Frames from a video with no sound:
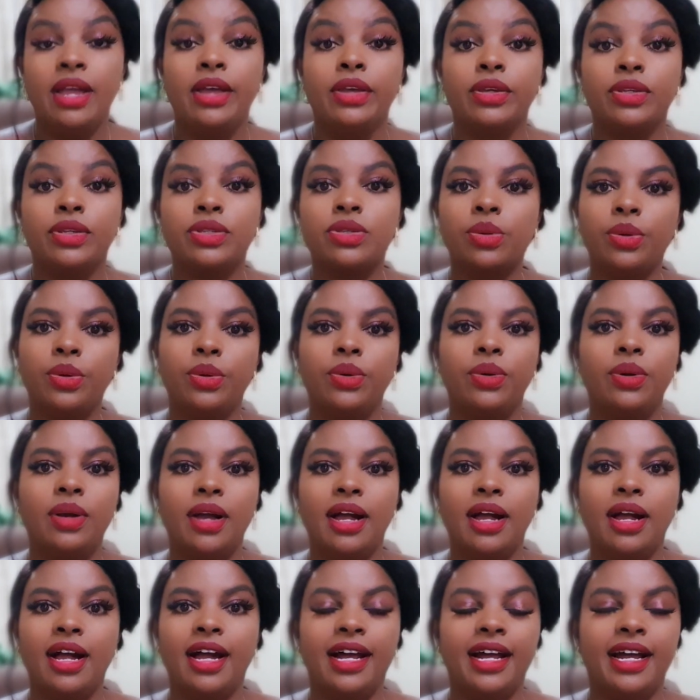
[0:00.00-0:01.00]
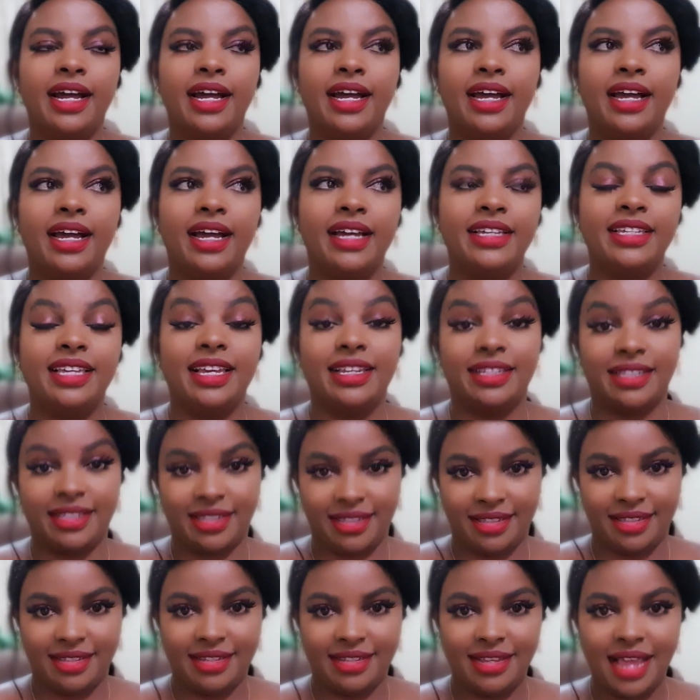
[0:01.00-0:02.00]
So
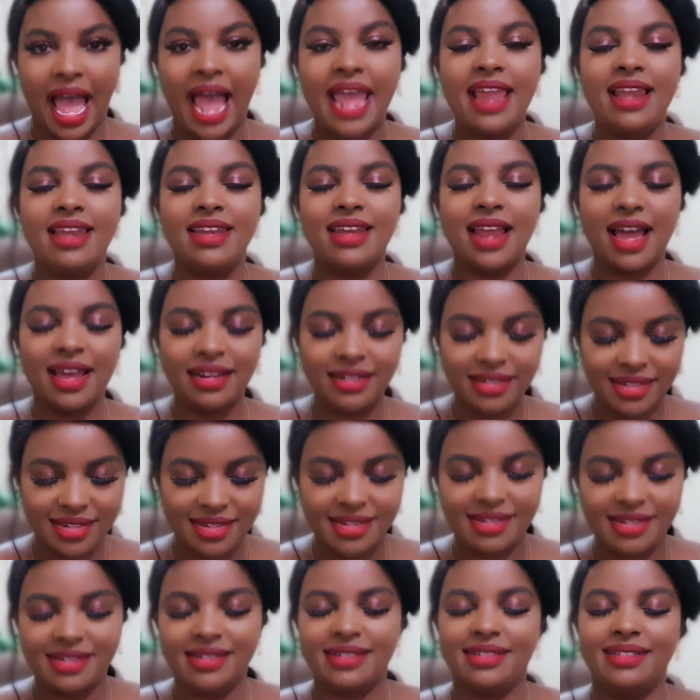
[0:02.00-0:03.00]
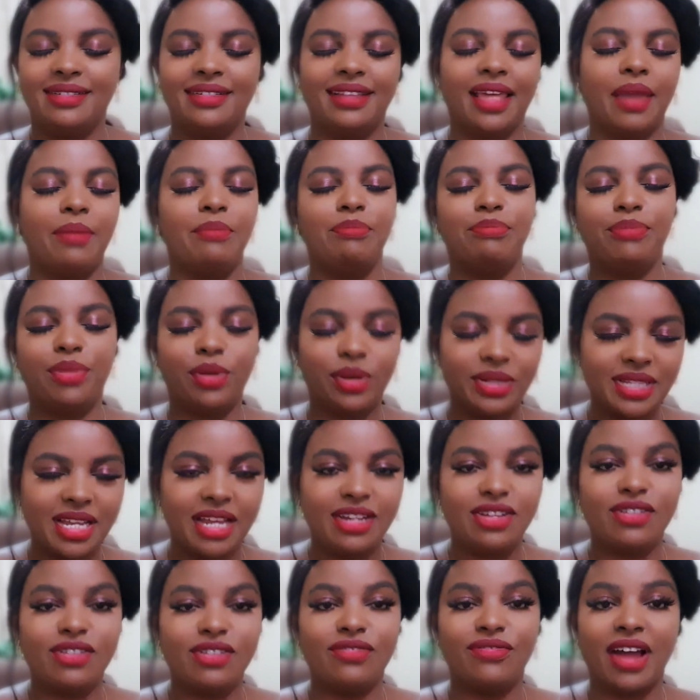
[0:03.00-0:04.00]
yes, I learned the
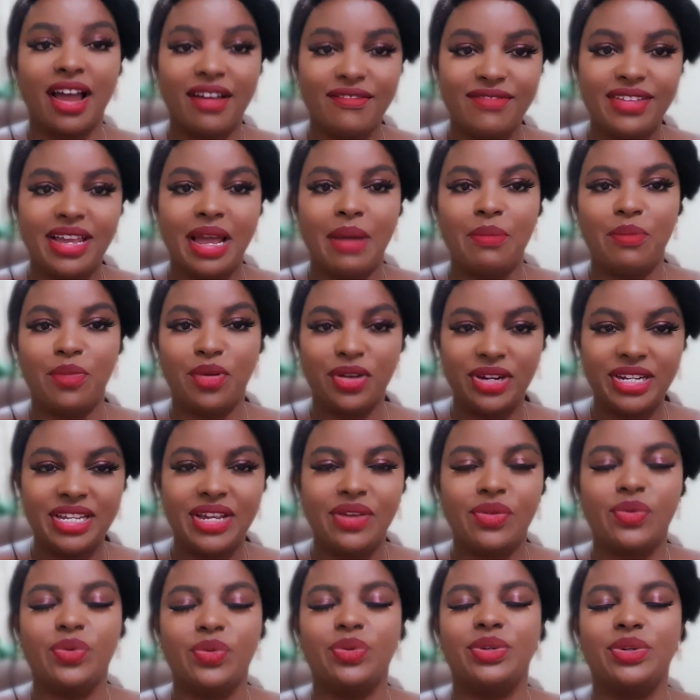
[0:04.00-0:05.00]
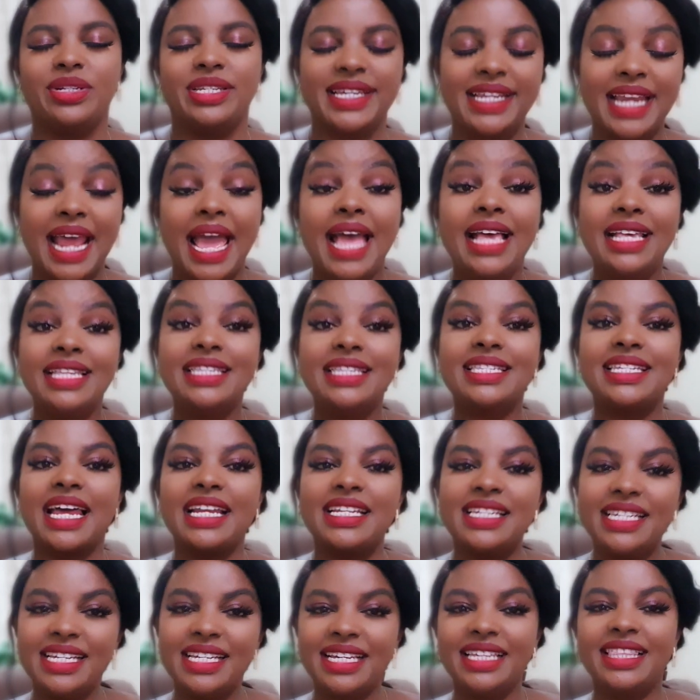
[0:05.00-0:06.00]
importance of having a morning routine,
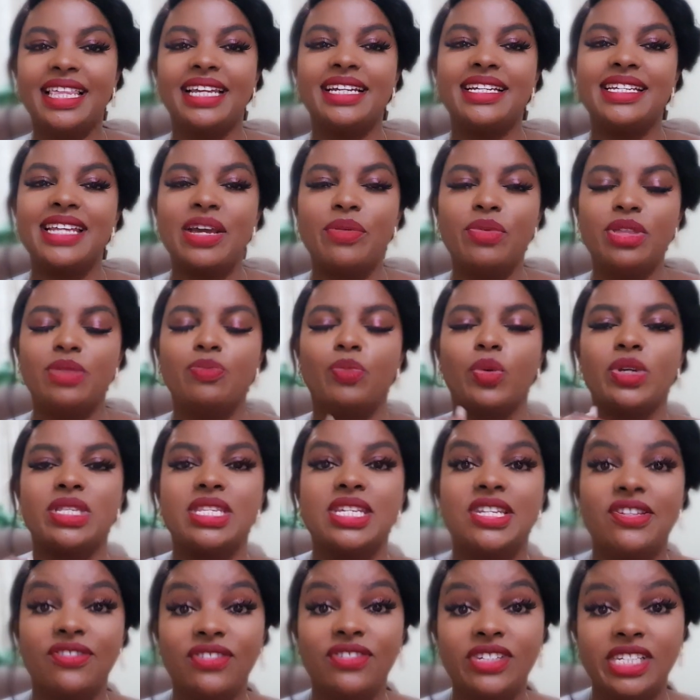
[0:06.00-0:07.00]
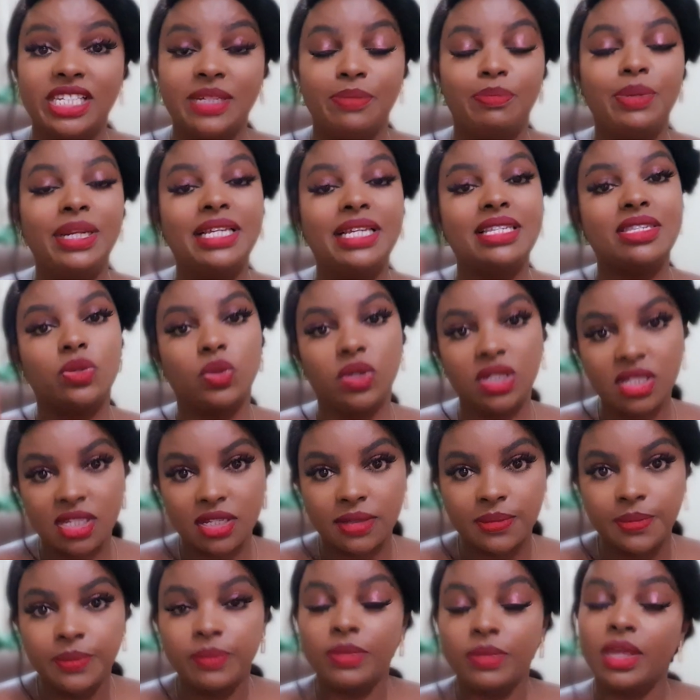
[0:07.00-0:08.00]
starting the day with positivity. Please do it.
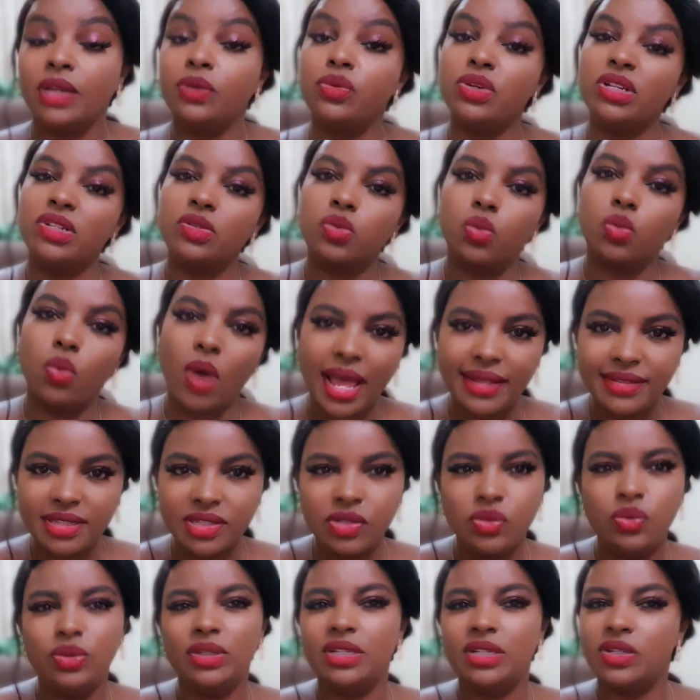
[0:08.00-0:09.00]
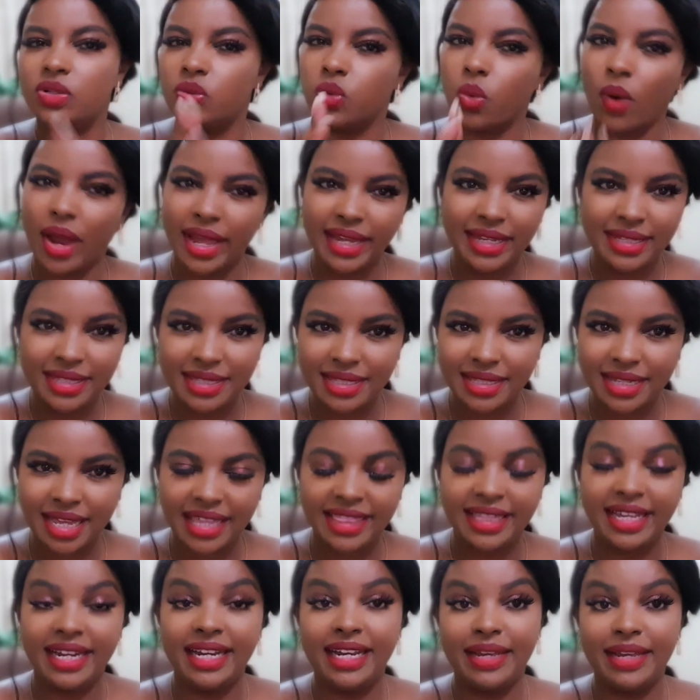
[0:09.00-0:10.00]
Do it once, do it twice,
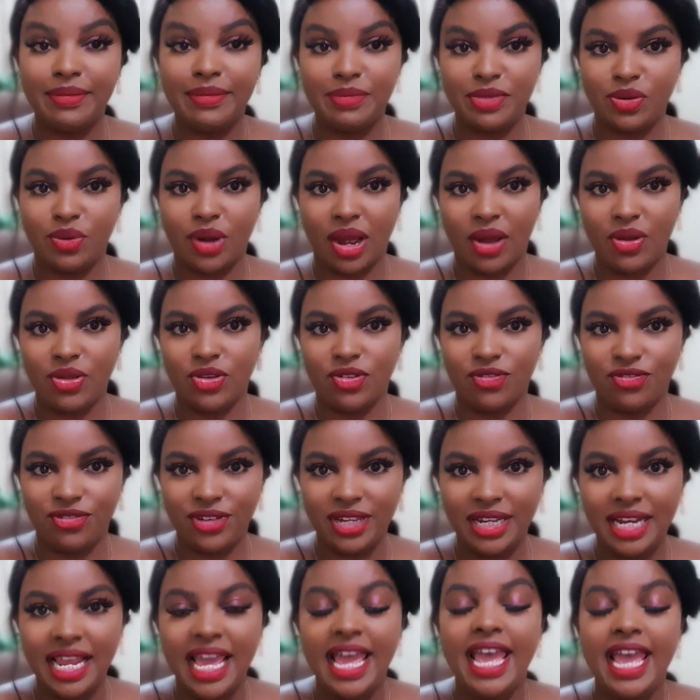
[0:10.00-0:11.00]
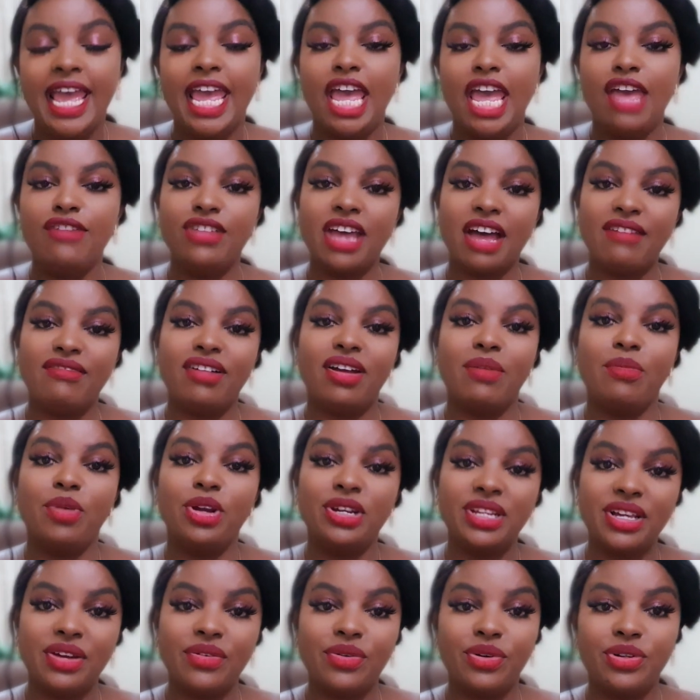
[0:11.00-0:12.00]
and then let me know how you feel. If you have a
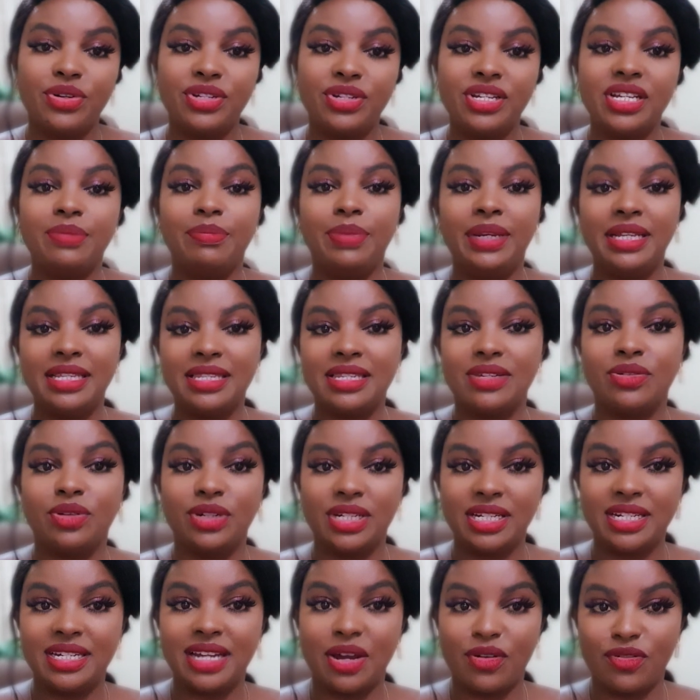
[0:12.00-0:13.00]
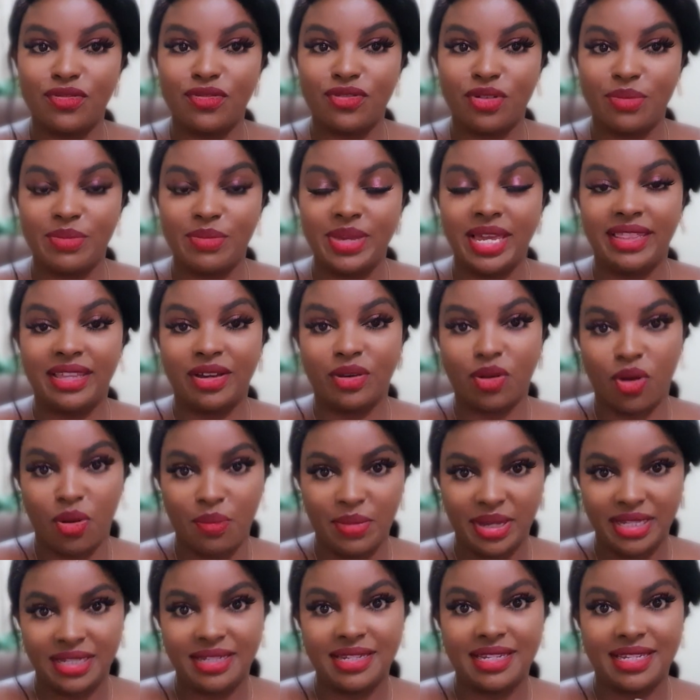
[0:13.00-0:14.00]
morning routine, please note it down for me at the
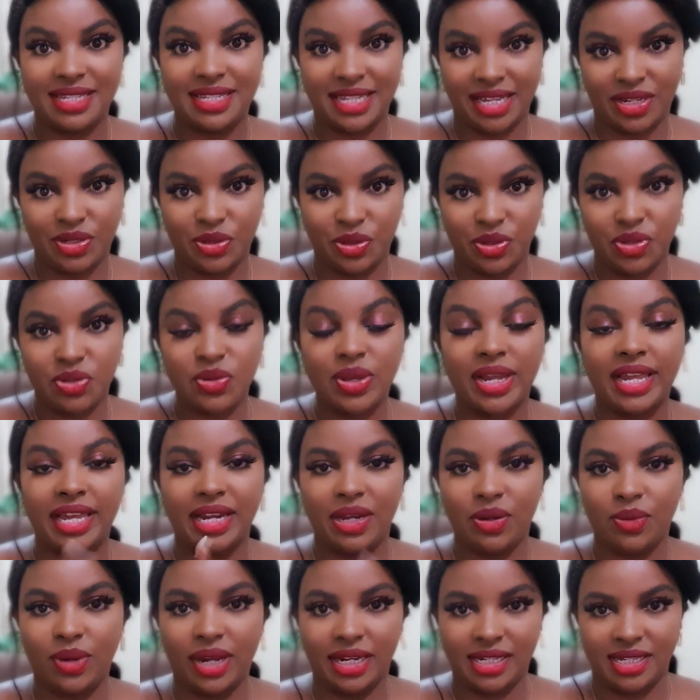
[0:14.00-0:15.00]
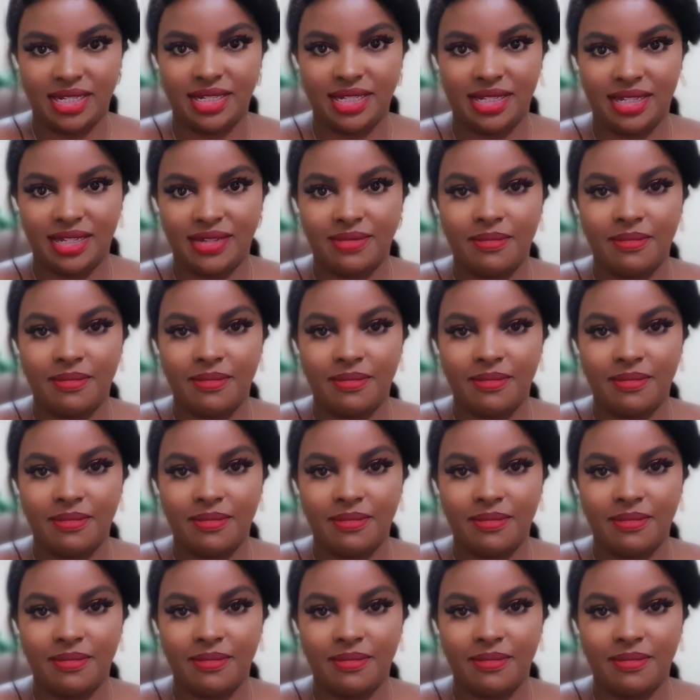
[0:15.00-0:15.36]
comment section so I can look at it.